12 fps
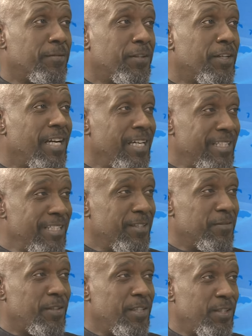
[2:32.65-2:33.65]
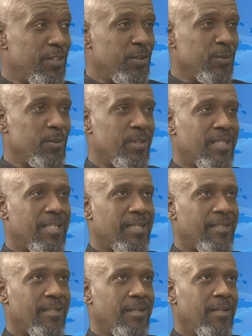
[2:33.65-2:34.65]
variety of issues
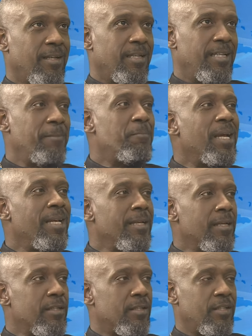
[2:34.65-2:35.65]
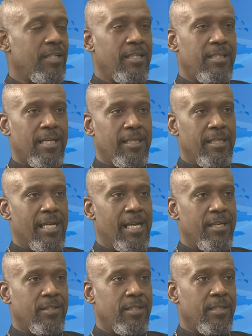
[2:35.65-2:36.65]
that, dependent on the
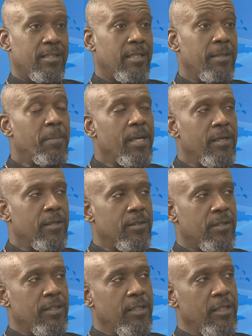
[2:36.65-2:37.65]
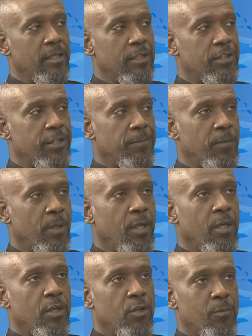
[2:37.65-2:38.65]
diocese and dependent on the leadership,
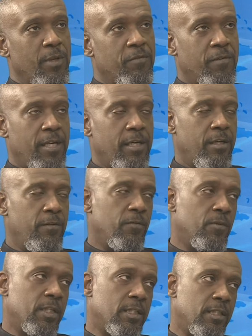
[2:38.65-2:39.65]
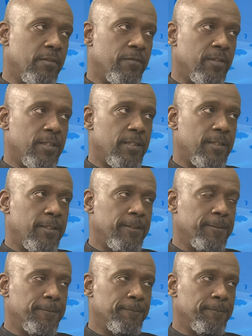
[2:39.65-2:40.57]
you may find that the focus differs.